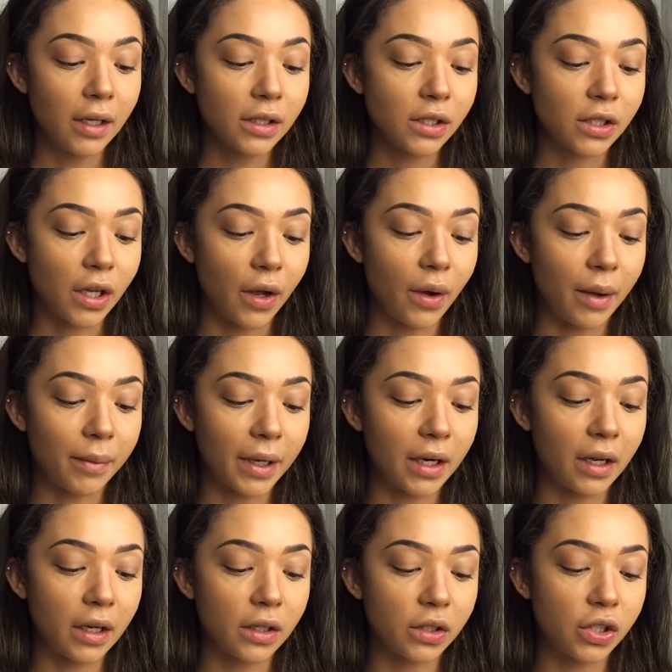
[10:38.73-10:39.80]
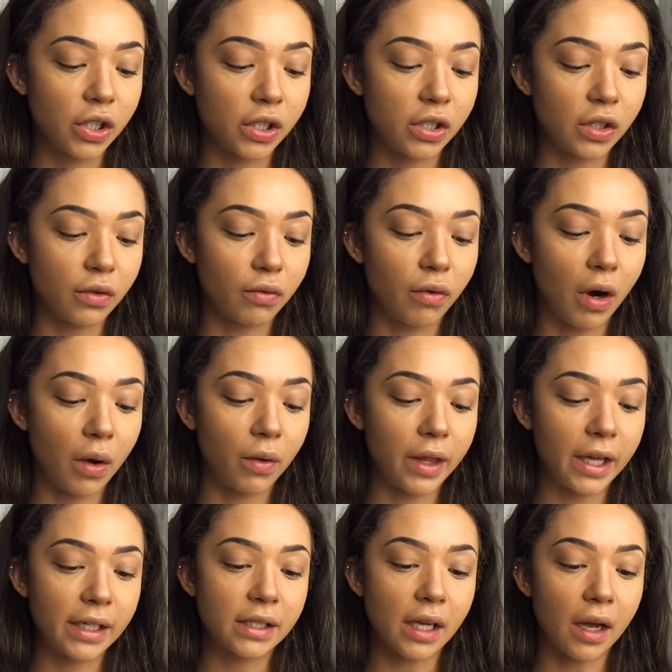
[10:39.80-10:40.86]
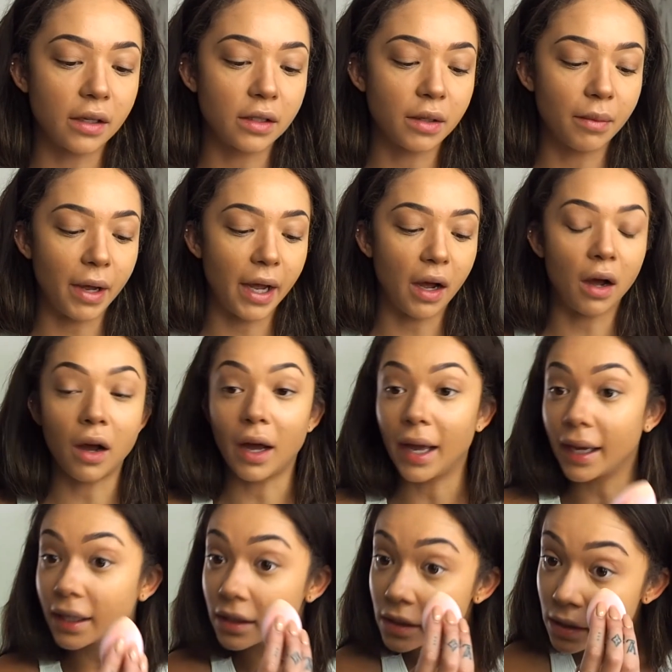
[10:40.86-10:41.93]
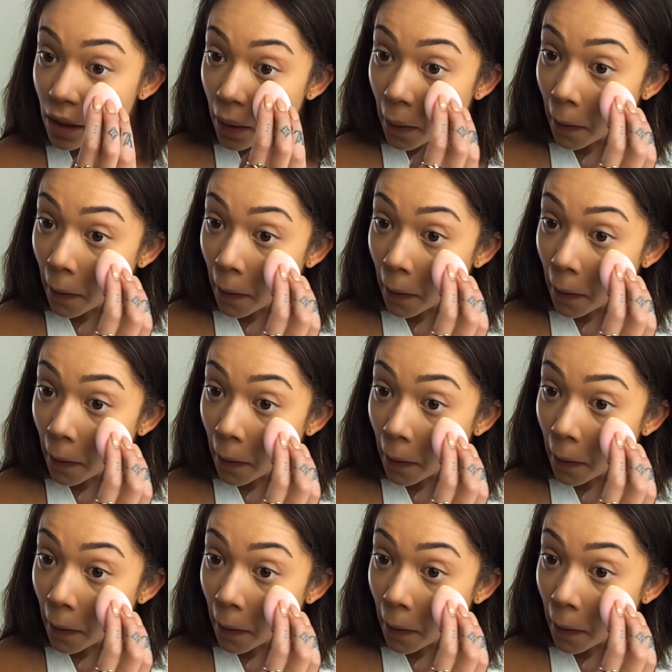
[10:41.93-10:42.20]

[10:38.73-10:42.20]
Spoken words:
So I'm gonna just roll this under my eyes